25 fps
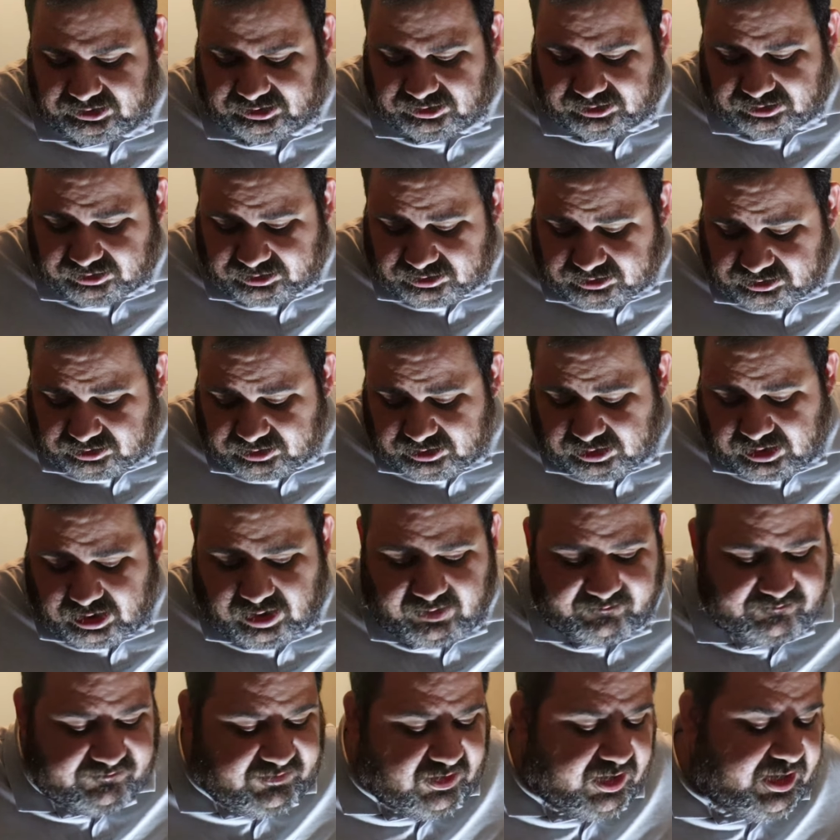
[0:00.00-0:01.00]
and
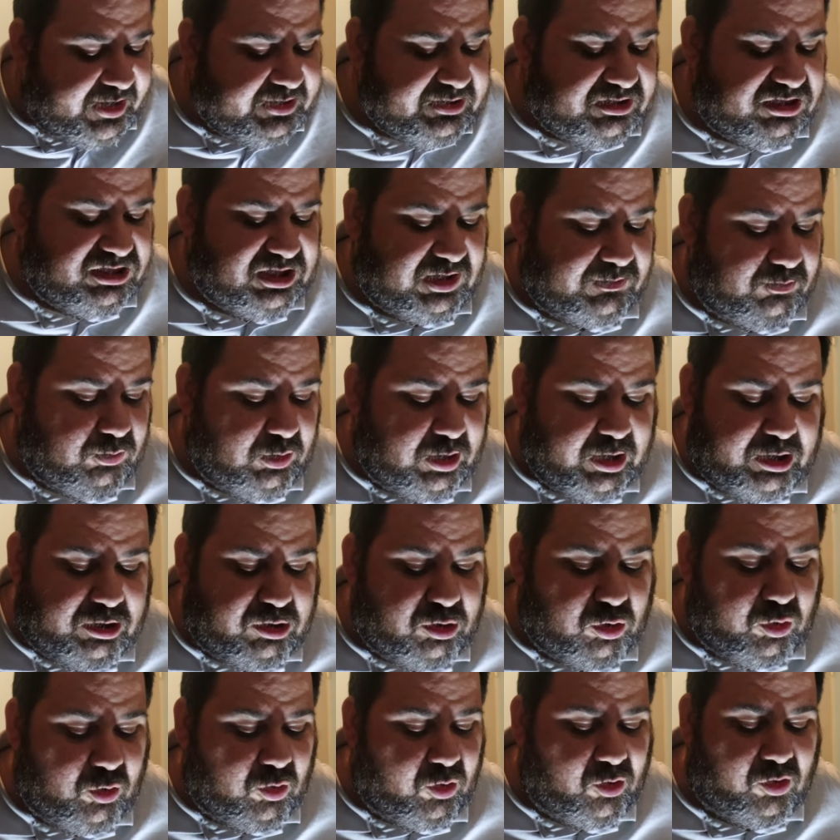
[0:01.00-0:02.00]
find someone
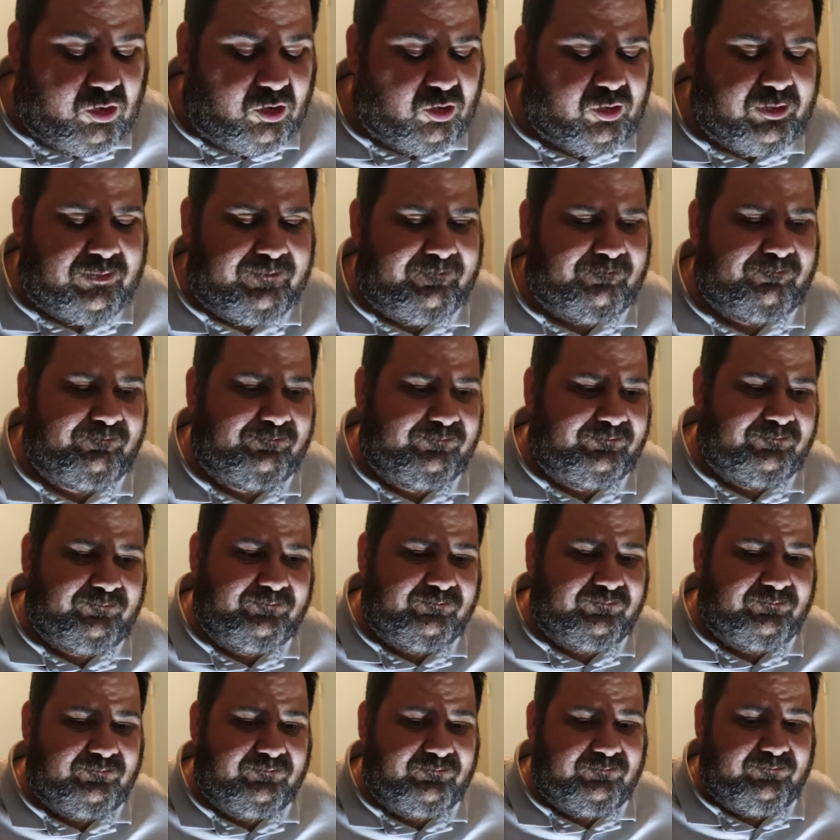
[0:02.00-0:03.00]
or
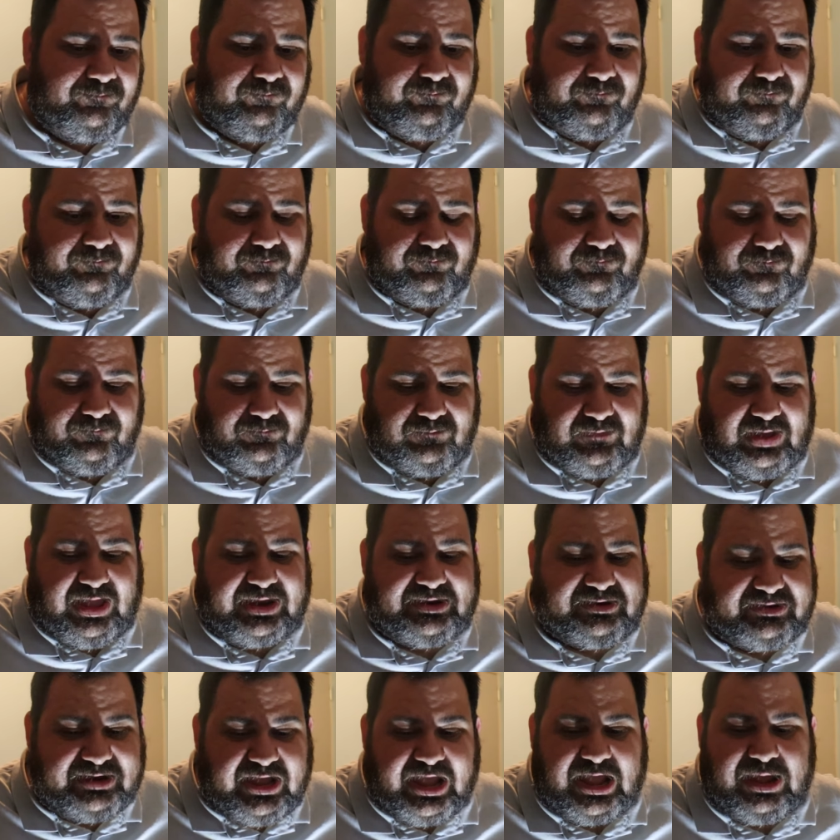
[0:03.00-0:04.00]

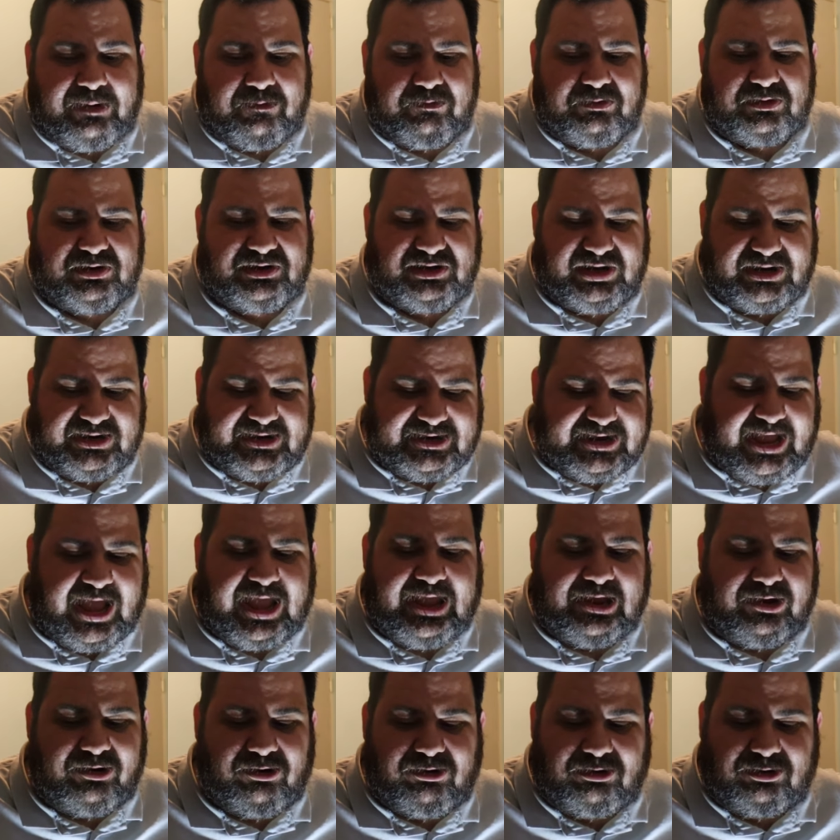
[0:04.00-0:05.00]
attempt to
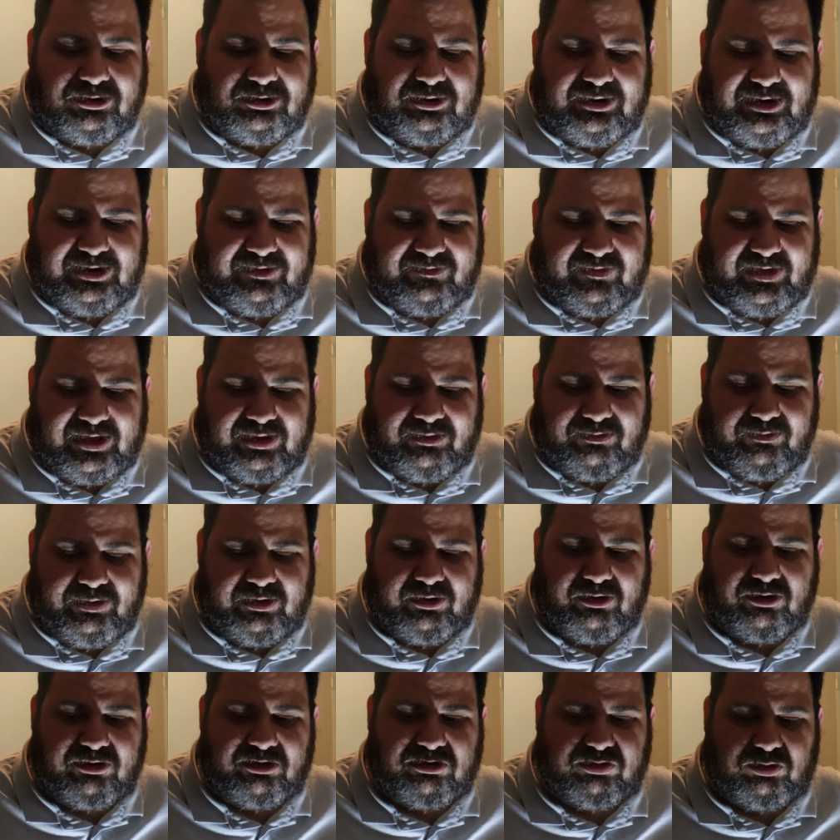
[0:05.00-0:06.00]
date or anything,
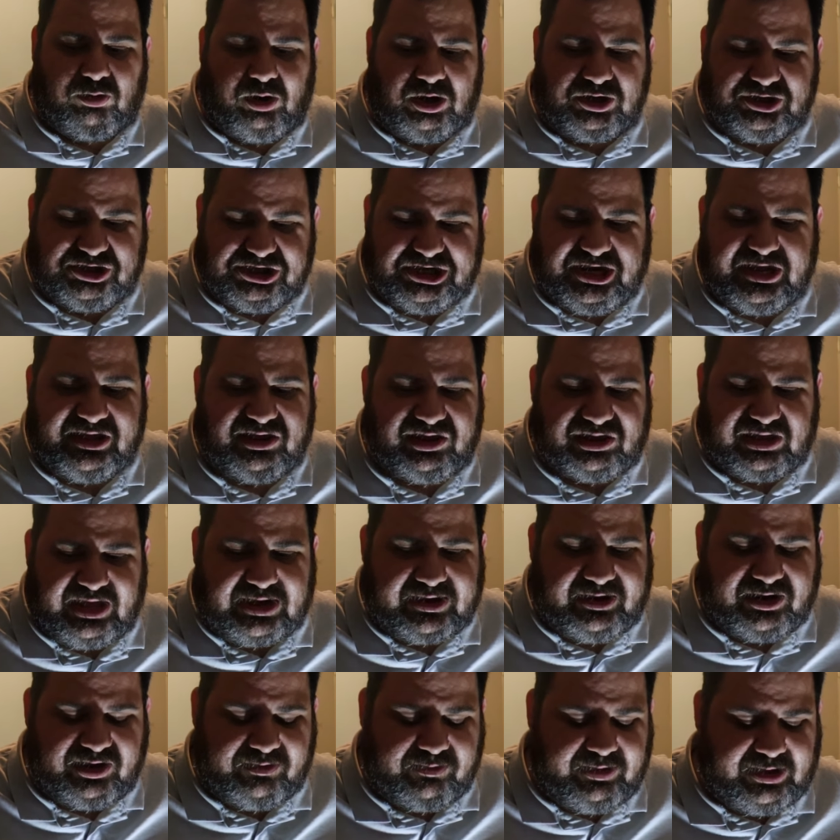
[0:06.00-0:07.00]
because what she
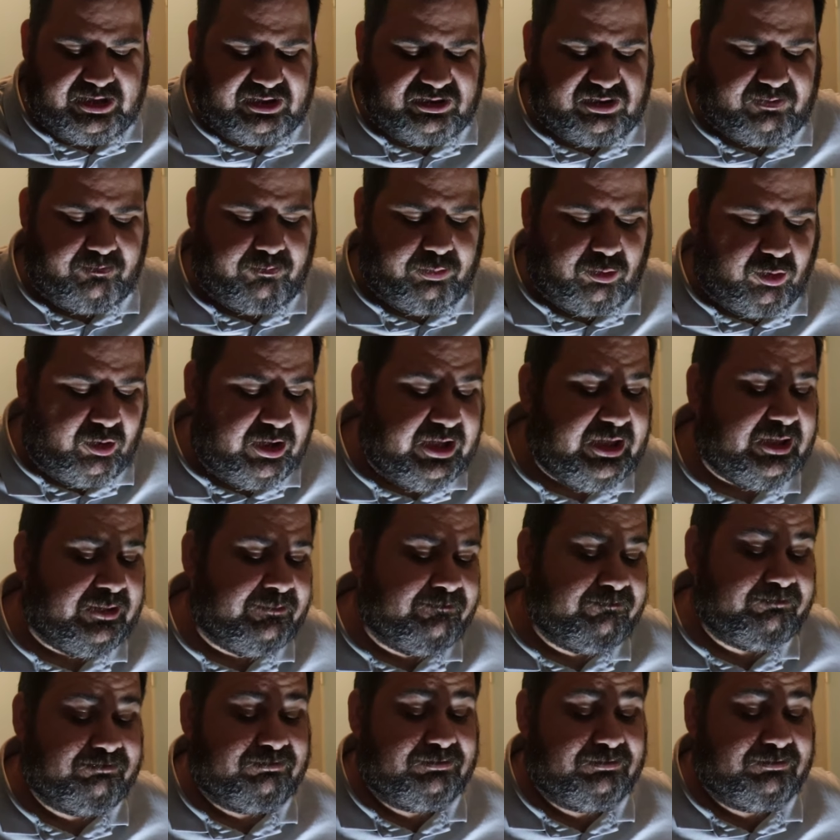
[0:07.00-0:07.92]
said to me as a boy,